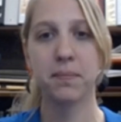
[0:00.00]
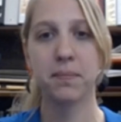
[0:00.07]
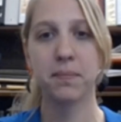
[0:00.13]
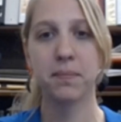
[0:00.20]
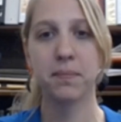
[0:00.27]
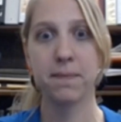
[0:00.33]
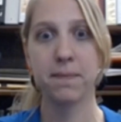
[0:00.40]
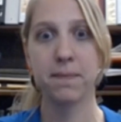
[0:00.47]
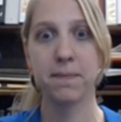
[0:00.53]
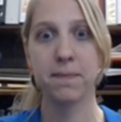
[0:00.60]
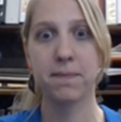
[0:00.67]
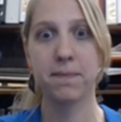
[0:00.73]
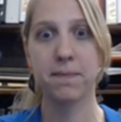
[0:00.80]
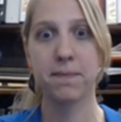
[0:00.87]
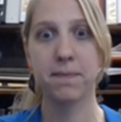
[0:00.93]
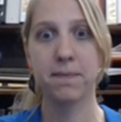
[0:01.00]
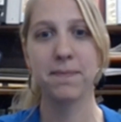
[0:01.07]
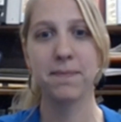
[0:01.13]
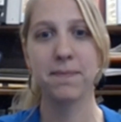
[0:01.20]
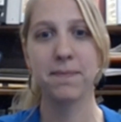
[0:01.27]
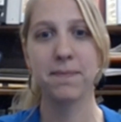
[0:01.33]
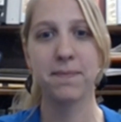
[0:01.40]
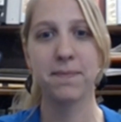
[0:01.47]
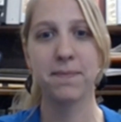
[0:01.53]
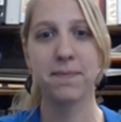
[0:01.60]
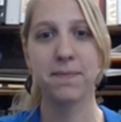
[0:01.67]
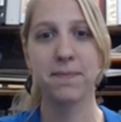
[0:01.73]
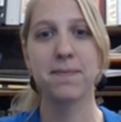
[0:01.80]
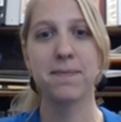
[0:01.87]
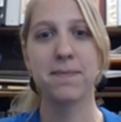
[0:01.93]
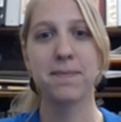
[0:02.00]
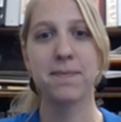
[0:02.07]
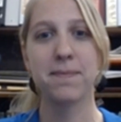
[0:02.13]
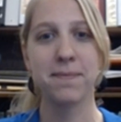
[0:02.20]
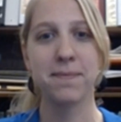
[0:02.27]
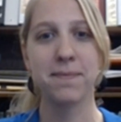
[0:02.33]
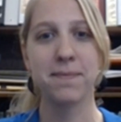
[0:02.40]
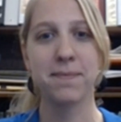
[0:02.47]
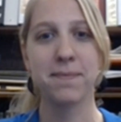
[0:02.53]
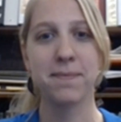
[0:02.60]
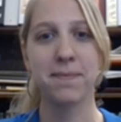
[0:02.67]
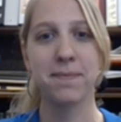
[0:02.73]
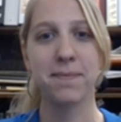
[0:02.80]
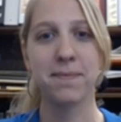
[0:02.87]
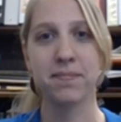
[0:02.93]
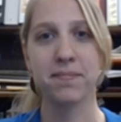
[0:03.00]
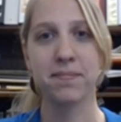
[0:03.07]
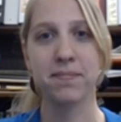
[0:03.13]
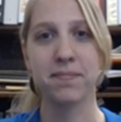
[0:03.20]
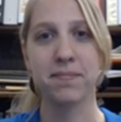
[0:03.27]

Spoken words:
This person isn't speaking.